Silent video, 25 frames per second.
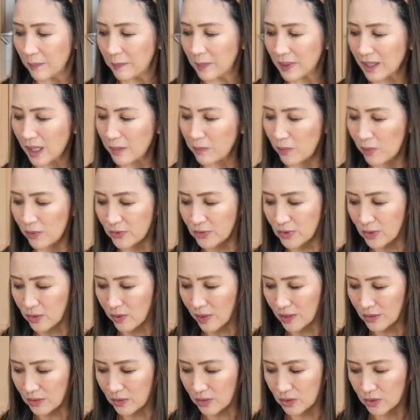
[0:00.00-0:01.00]
But I'm also
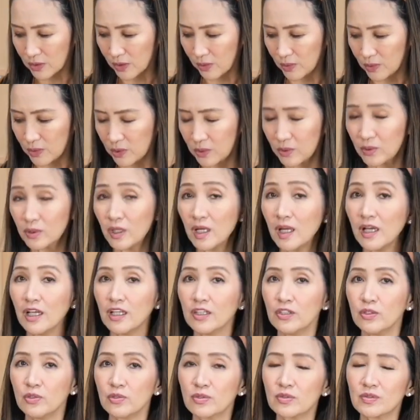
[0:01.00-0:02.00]
going to show you
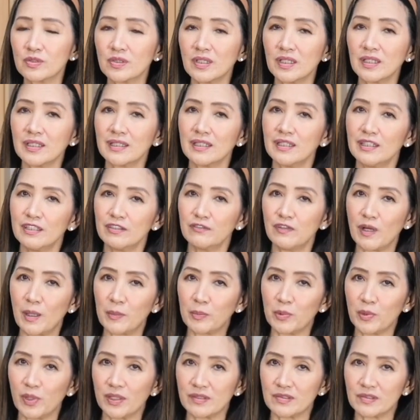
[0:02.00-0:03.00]
using
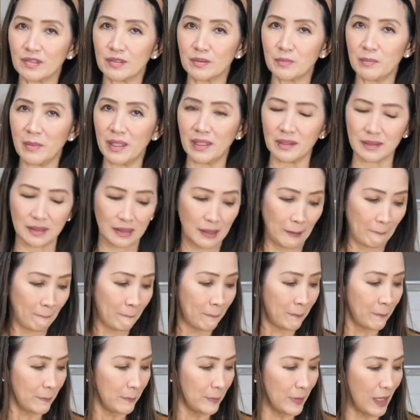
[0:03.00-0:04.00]
evaporated milk.
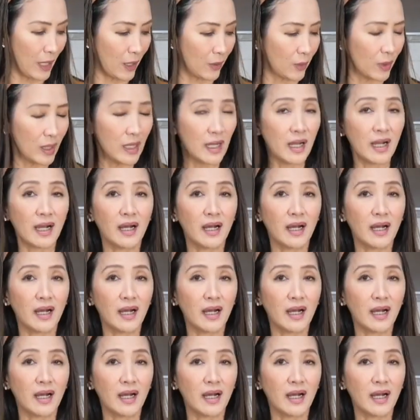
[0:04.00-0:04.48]
Now,